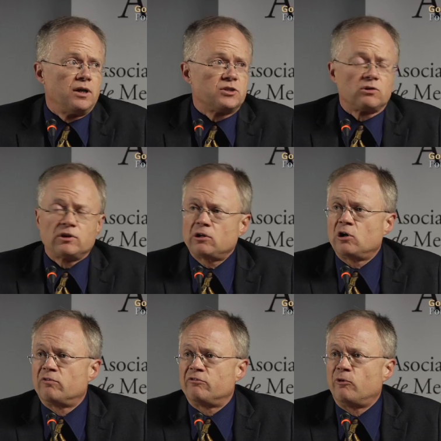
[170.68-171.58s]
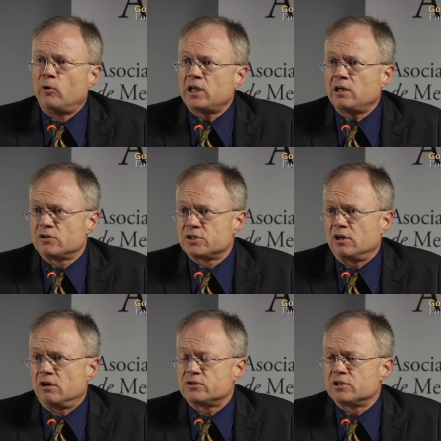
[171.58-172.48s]
It's a little over 40 years
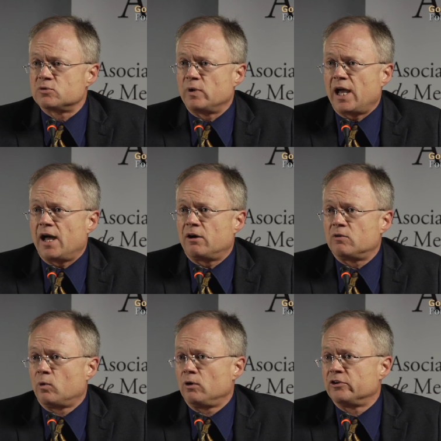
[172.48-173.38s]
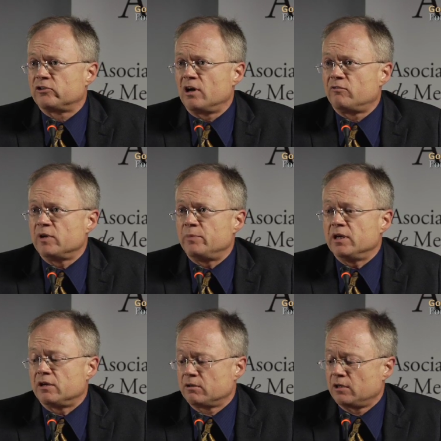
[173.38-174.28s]
ago since we had our world discovery
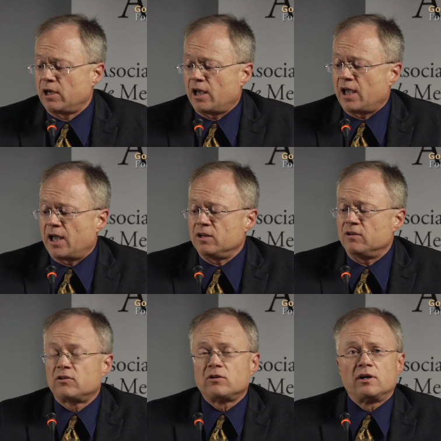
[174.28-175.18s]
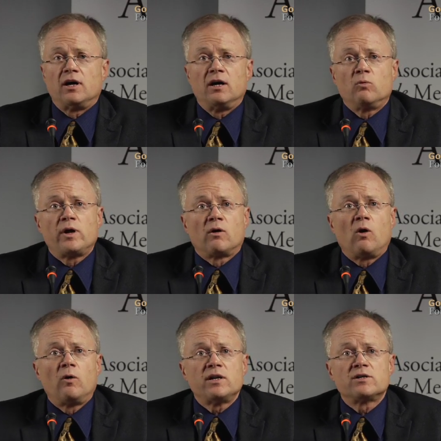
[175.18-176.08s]
peak, and uh, we are
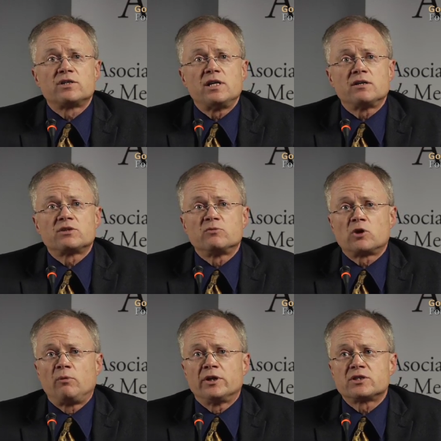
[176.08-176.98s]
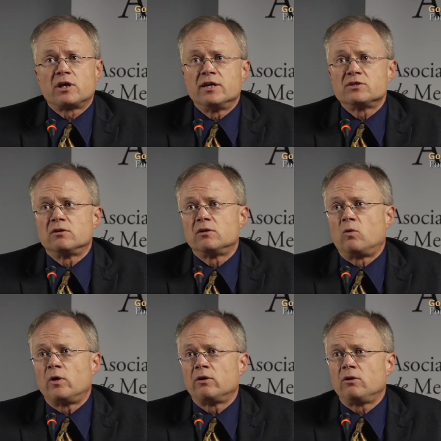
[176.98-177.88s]
already seeing some troubling signs in
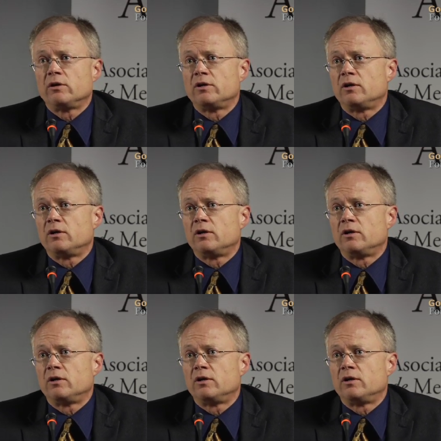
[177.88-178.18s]
oil